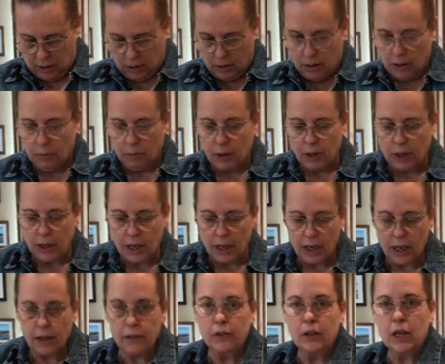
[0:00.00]
I'm going to
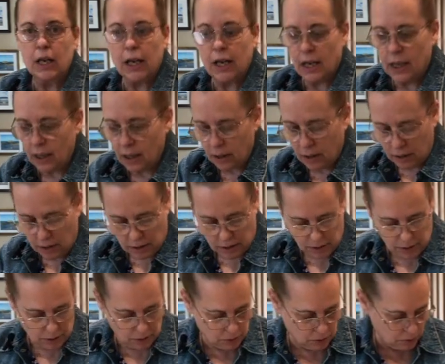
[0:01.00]
add the egg.
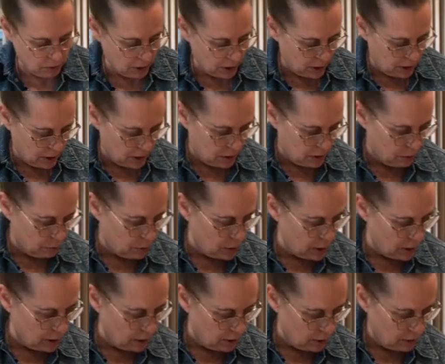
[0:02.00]
You do not need to beat
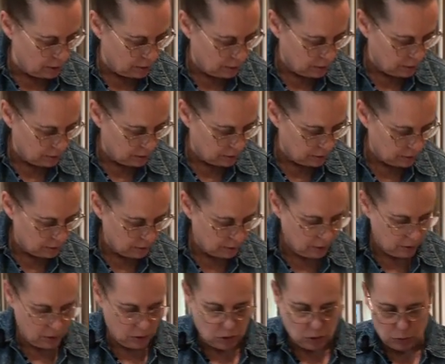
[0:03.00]
it. You
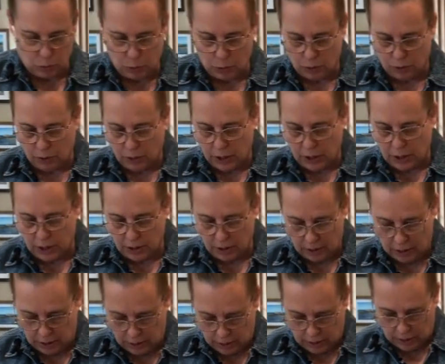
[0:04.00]
can just put it right in.
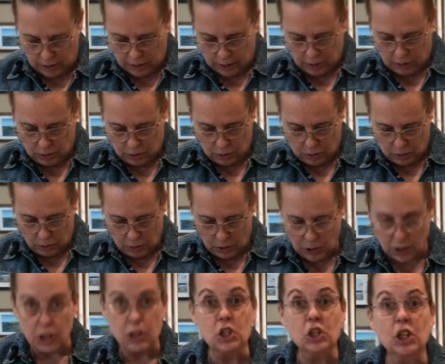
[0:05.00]
Just don't get any
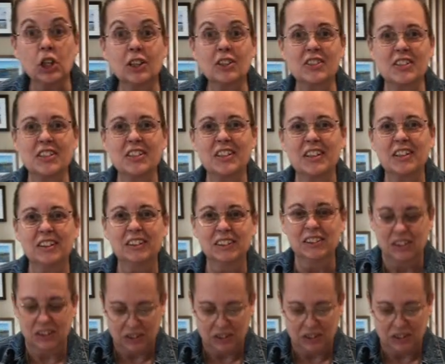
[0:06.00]
shells in there.